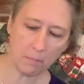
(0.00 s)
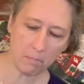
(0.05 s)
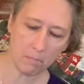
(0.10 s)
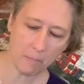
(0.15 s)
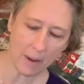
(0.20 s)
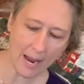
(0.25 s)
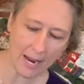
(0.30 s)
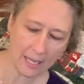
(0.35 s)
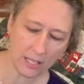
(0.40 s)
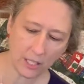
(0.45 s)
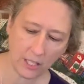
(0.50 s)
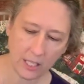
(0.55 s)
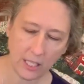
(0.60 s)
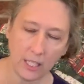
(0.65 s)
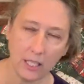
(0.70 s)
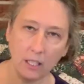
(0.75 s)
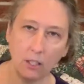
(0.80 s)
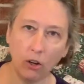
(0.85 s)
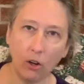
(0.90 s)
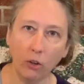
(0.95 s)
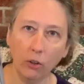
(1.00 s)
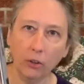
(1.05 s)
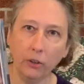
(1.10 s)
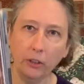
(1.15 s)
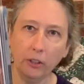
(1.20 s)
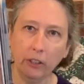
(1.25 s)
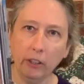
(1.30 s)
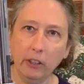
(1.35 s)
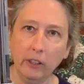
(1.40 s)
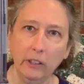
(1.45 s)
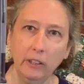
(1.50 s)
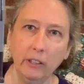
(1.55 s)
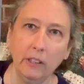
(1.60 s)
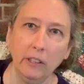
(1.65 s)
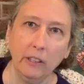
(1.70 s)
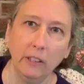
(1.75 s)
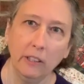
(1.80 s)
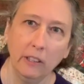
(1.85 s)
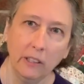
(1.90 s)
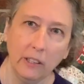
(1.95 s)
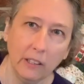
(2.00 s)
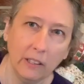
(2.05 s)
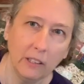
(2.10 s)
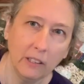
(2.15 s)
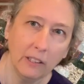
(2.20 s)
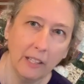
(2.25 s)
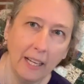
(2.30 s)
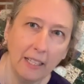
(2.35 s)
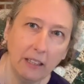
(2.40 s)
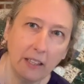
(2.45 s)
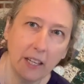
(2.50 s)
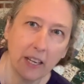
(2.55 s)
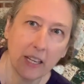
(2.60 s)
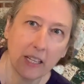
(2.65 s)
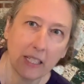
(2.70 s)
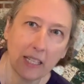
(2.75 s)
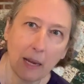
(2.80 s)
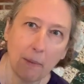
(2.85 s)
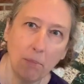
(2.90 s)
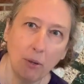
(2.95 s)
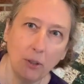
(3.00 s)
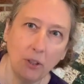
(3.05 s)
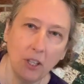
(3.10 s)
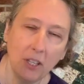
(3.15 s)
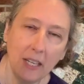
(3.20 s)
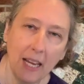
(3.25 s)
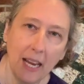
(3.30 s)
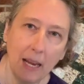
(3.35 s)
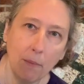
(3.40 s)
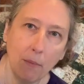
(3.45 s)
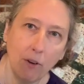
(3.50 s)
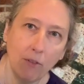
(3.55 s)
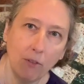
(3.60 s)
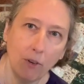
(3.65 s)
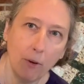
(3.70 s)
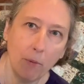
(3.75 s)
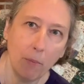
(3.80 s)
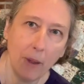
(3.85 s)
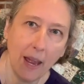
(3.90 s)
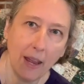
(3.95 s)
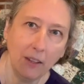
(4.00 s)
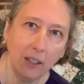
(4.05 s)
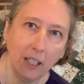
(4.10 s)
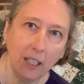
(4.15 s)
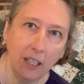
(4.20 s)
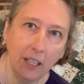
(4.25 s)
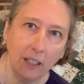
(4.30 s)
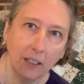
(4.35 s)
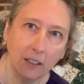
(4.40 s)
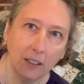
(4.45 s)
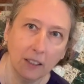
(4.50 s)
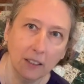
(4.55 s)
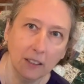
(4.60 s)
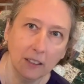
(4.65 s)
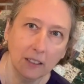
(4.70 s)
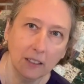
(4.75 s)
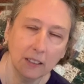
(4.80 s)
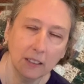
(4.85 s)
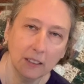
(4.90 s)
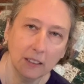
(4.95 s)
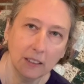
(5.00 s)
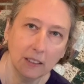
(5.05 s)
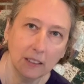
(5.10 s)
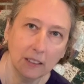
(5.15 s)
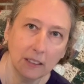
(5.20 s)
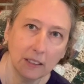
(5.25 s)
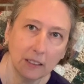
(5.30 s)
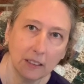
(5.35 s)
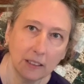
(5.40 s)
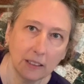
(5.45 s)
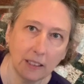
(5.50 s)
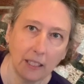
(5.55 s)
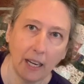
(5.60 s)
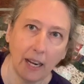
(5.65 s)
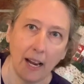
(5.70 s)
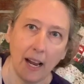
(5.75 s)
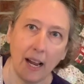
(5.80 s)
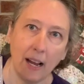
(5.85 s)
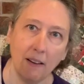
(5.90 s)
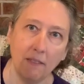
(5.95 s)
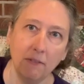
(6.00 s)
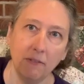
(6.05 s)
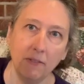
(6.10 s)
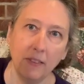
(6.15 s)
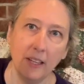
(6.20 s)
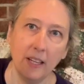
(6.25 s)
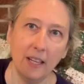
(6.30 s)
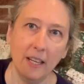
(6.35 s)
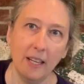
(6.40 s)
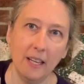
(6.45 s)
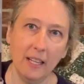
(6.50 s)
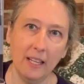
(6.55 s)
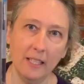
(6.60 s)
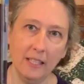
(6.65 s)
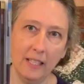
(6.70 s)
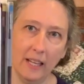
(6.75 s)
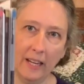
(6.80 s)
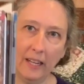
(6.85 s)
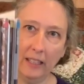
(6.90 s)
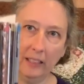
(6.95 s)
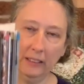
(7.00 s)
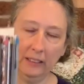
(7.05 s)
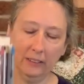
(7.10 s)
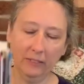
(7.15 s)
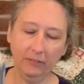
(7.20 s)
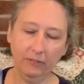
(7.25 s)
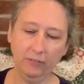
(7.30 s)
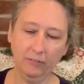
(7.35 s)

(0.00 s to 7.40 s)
magazine holder like this. I put the name of them and the year that I have in there.